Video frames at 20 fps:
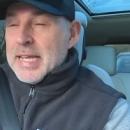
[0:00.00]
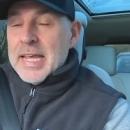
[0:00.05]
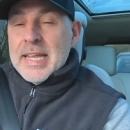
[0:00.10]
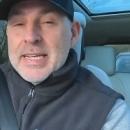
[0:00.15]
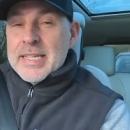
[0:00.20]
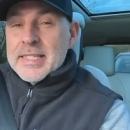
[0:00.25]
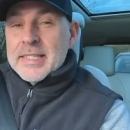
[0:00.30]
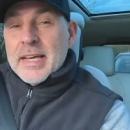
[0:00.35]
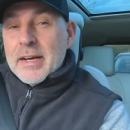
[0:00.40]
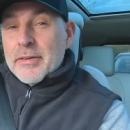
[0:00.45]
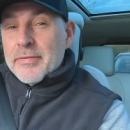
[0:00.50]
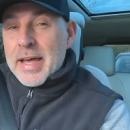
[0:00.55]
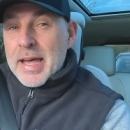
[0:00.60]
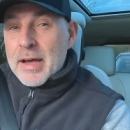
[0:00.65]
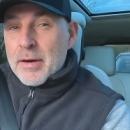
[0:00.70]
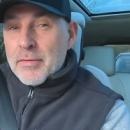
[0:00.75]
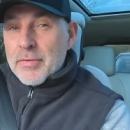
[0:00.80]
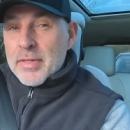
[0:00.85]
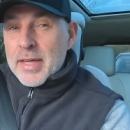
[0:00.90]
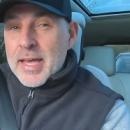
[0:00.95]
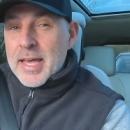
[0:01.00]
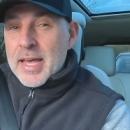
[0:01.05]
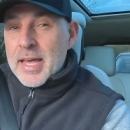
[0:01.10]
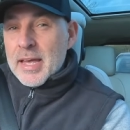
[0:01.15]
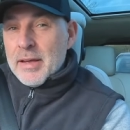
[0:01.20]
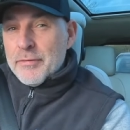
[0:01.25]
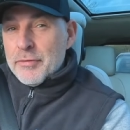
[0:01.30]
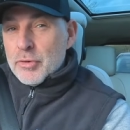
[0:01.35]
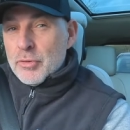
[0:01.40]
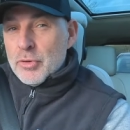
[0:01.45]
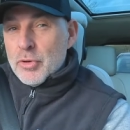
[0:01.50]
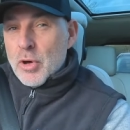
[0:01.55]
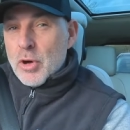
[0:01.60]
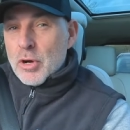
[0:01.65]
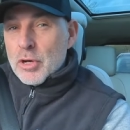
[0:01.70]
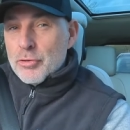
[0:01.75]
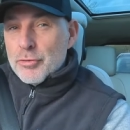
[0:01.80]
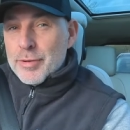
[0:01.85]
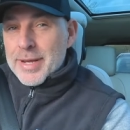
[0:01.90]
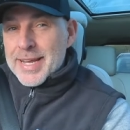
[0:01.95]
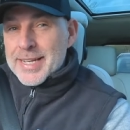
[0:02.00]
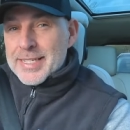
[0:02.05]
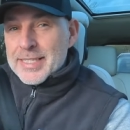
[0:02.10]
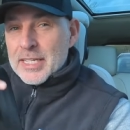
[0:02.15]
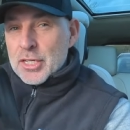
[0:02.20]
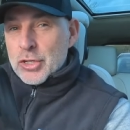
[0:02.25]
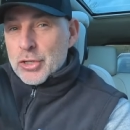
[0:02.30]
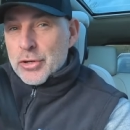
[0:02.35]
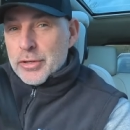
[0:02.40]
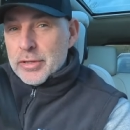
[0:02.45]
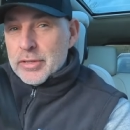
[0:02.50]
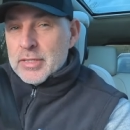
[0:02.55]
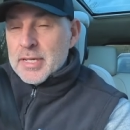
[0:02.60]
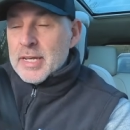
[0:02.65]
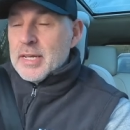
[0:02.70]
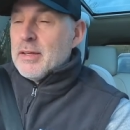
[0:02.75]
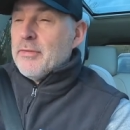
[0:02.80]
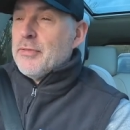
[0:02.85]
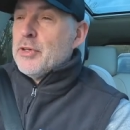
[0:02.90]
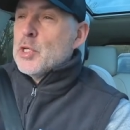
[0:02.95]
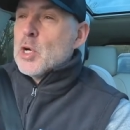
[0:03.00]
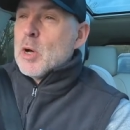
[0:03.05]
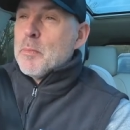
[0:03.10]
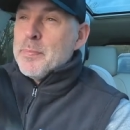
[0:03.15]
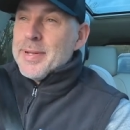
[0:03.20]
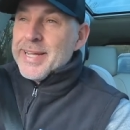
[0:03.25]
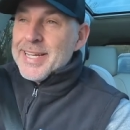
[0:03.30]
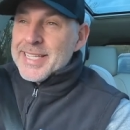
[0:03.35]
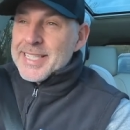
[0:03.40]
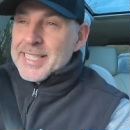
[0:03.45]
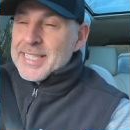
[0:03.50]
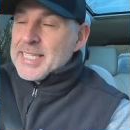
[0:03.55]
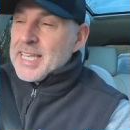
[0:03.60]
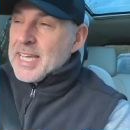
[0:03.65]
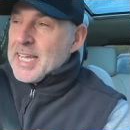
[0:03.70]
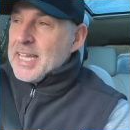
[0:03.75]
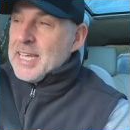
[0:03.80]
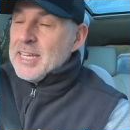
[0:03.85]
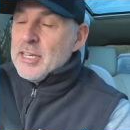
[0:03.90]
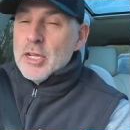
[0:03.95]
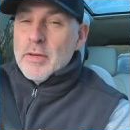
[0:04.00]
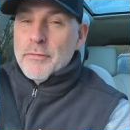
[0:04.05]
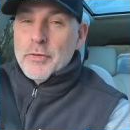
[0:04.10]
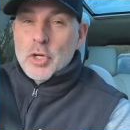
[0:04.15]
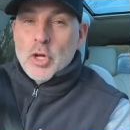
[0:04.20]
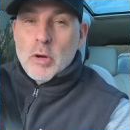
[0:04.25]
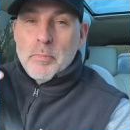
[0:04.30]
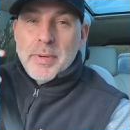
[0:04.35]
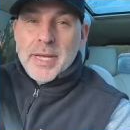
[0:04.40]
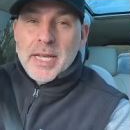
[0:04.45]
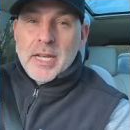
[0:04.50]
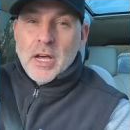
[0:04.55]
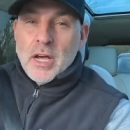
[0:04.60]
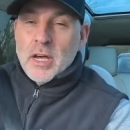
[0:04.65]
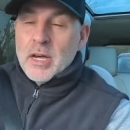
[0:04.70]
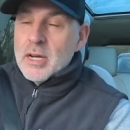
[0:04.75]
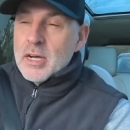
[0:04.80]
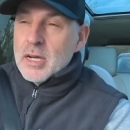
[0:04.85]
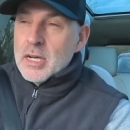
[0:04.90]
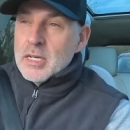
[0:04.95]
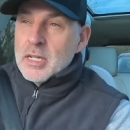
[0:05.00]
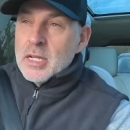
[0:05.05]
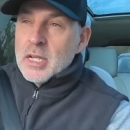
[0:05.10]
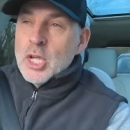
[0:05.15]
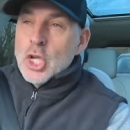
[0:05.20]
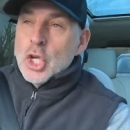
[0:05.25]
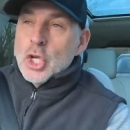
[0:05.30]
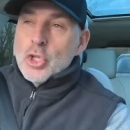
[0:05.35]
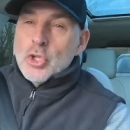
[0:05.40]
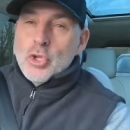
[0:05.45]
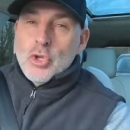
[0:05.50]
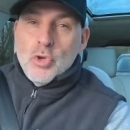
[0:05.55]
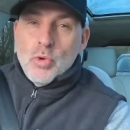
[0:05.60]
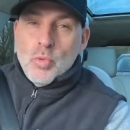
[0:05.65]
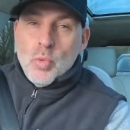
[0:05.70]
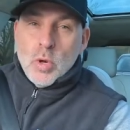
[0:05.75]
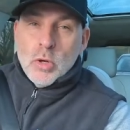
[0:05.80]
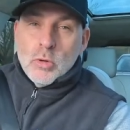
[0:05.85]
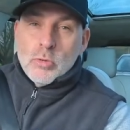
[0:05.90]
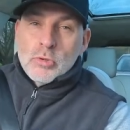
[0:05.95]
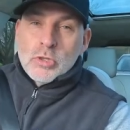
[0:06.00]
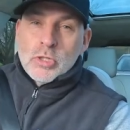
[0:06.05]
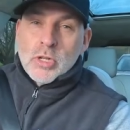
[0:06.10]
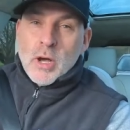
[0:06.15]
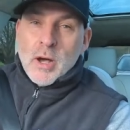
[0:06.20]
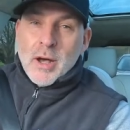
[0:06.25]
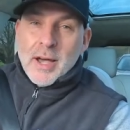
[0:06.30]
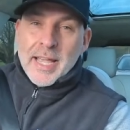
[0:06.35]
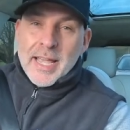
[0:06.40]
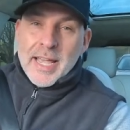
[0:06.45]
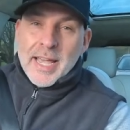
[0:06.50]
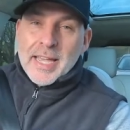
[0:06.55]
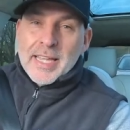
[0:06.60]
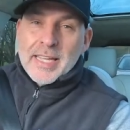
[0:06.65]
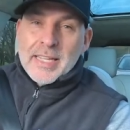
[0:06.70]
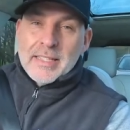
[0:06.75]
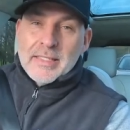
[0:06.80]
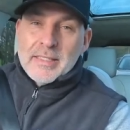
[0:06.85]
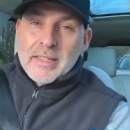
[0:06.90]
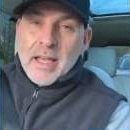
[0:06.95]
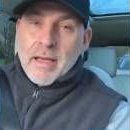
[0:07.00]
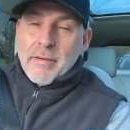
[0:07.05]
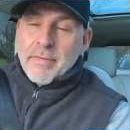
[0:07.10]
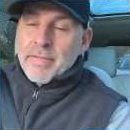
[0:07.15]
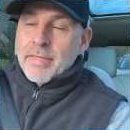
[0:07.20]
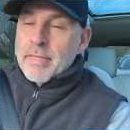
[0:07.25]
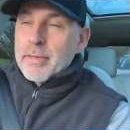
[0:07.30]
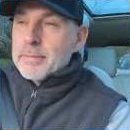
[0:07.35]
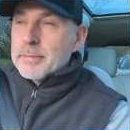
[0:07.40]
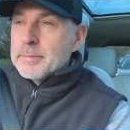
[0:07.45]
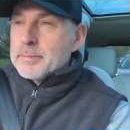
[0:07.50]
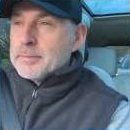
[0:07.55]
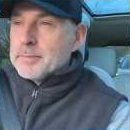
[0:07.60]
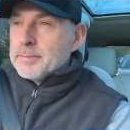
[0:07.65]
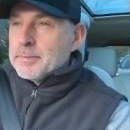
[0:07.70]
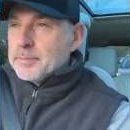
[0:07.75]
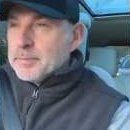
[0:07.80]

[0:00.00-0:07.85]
getting yourself out there, if you're not creating content, if you're not being seen, if you're not being heard, you will die a death.